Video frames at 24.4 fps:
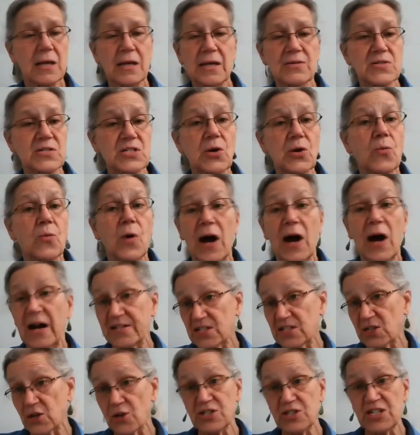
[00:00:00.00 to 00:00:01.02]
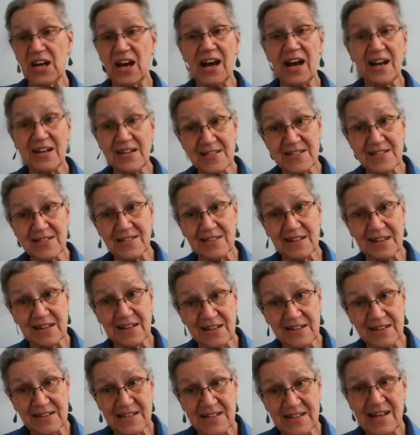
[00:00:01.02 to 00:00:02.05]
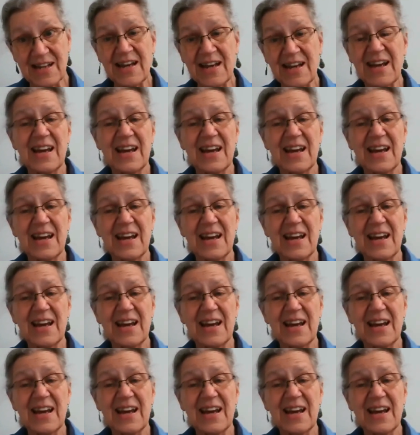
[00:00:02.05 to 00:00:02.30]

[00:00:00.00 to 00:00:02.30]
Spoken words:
And so I start to isolate